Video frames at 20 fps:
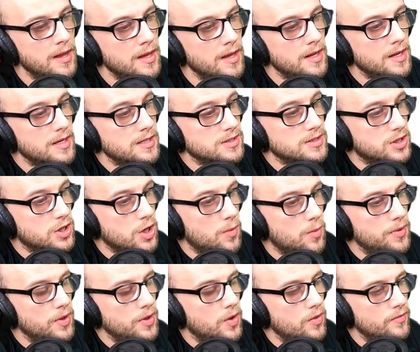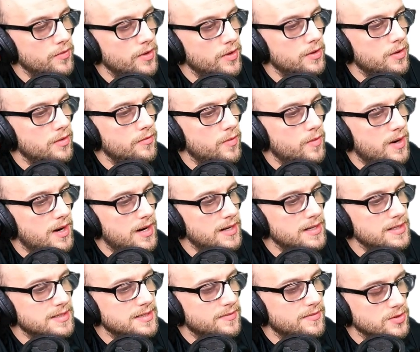to copy over.
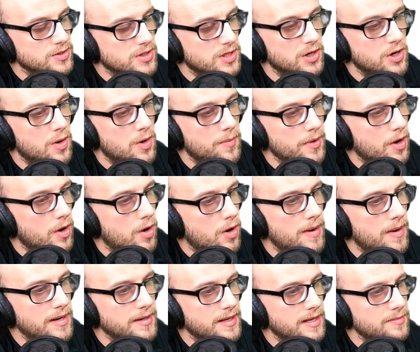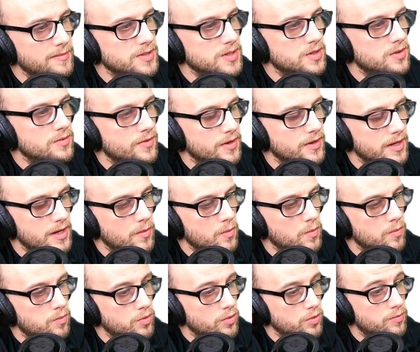Otherwise, if I was going to copy all my games over, it
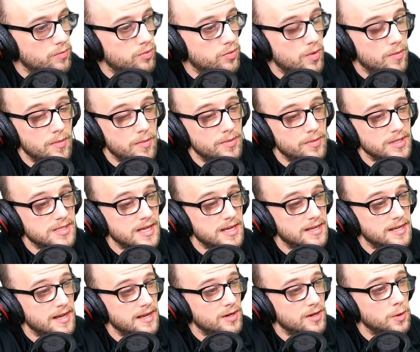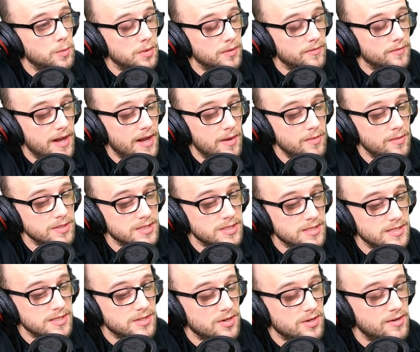would probably take a couple of hours because
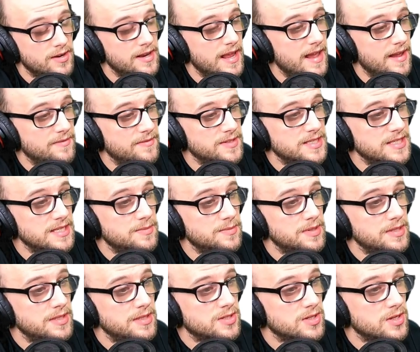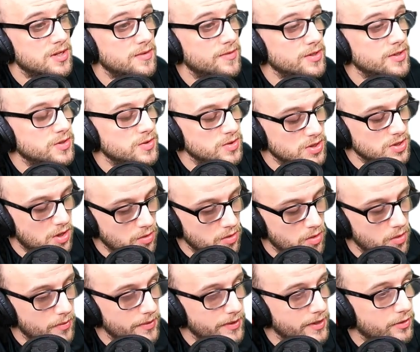it's on an FTP server, so it's all
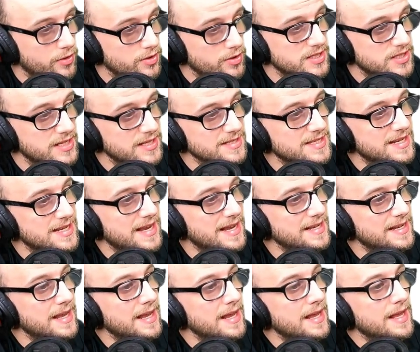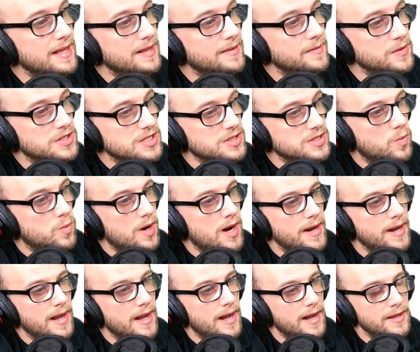going across the internet, which is why
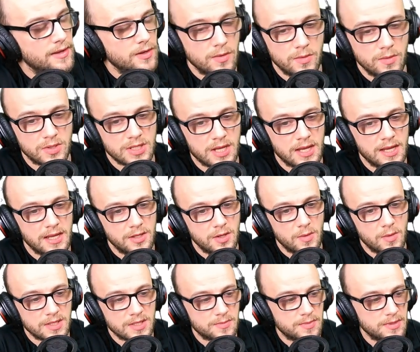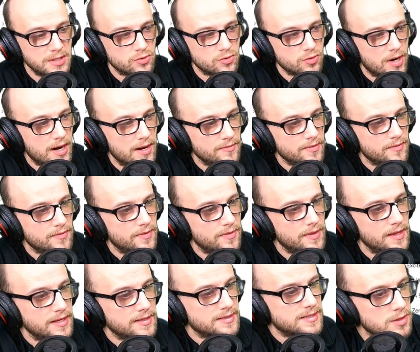I use a USB drive for
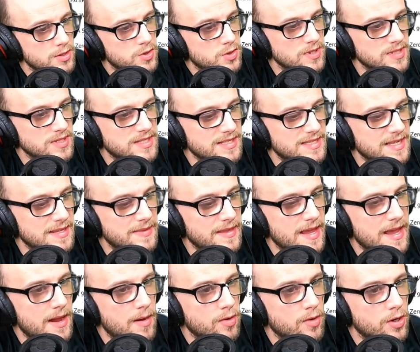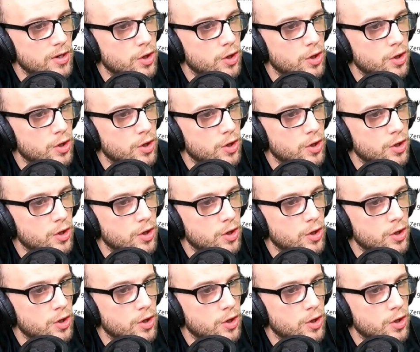this. Once that's in there, I'm going to come